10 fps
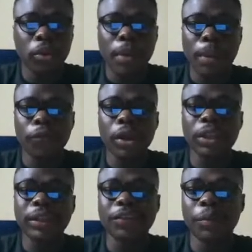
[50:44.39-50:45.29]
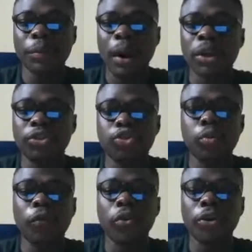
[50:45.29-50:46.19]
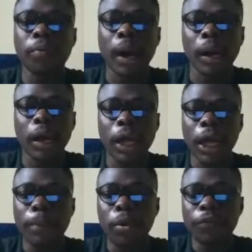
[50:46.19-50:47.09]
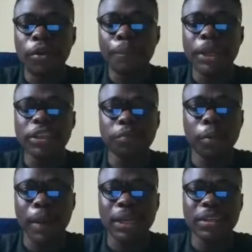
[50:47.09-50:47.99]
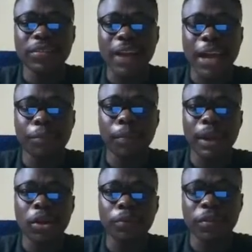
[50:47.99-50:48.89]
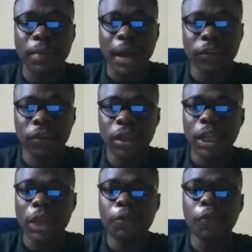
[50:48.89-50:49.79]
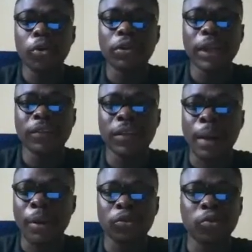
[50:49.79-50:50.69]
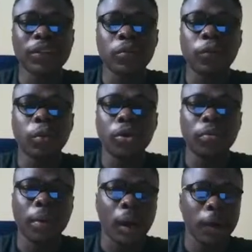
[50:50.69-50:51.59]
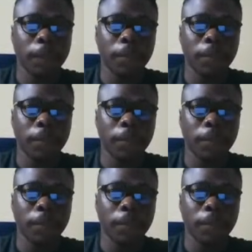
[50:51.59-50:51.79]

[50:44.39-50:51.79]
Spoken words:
You might be following 30 people and only 2 will follow you back. But if your page is properly designed, properly optimized, if you follow 30, about 20 will follow you back.